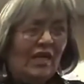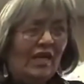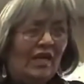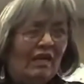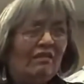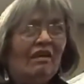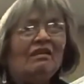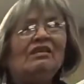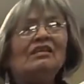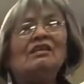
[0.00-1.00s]
and they
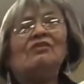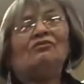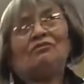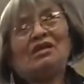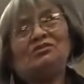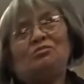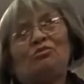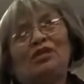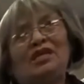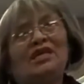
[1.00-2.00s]
didn't look as
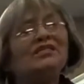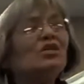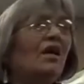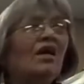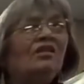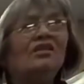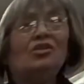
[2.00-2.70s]
pretty as the